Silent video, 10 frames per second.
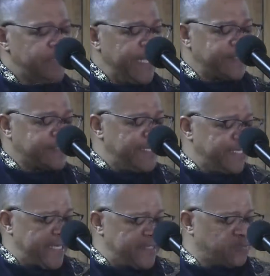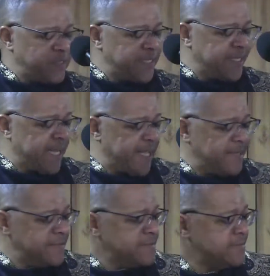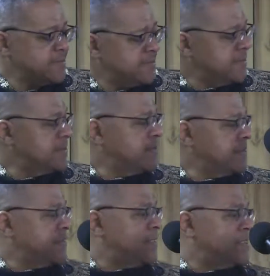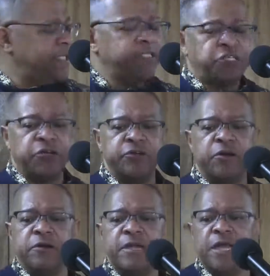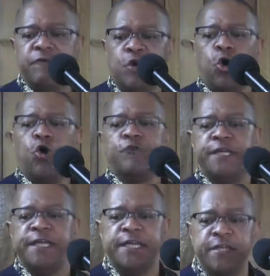That's the case with Delilah. She turned her lover over to